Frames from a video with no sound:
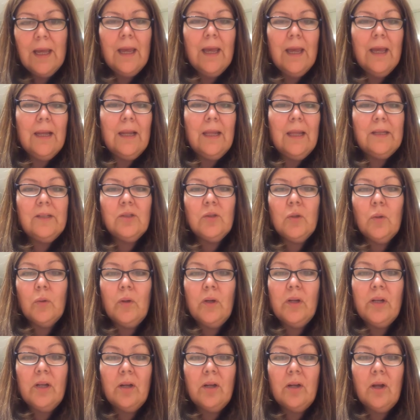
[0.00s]
and like
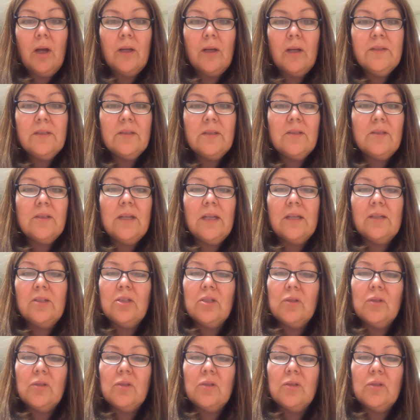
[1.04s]
totally lost, and